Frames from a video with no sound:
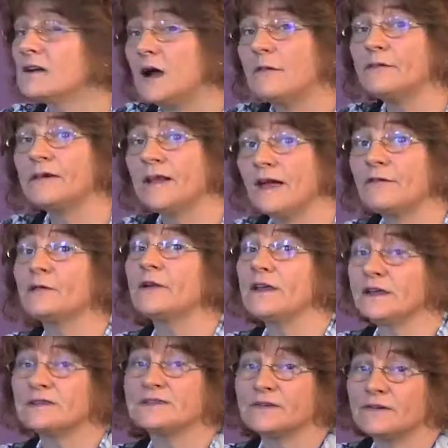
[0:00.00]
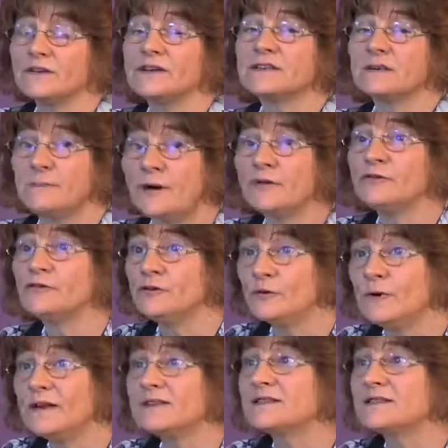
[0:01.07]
to come together and get serious about doing